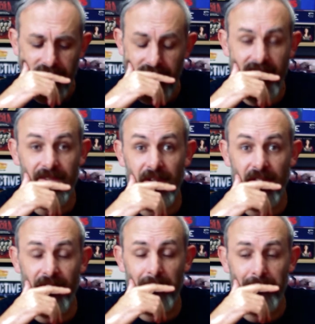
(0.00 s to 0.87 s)
It's really
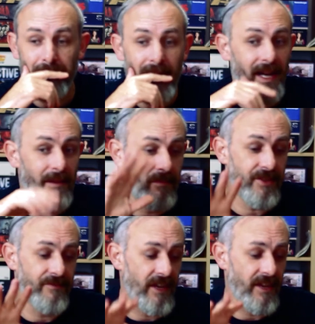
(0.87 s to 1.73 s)
good fun.
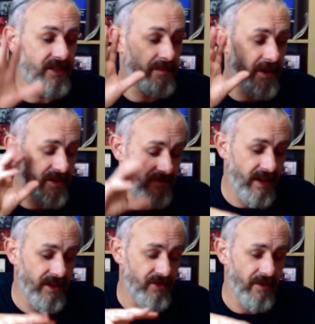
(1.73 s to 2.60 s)
Lots of really nice components.
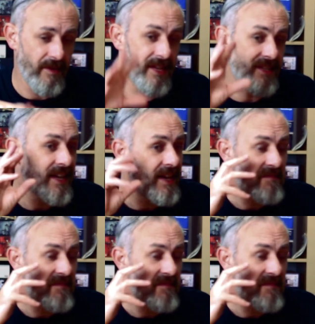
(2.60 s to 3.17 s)
Really enjoy it.